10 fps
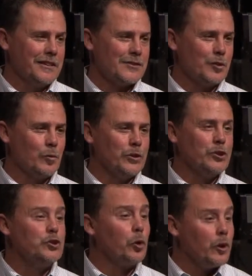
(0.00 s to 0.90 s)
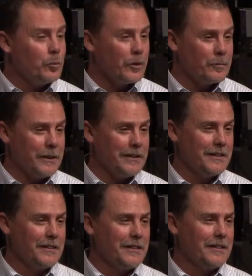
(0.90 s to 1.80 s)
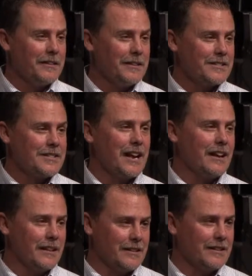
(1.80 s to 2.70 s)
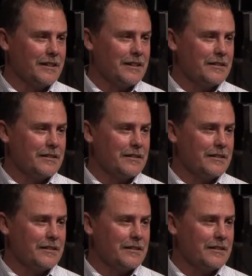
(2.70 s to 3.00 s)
And so will you join with me in standing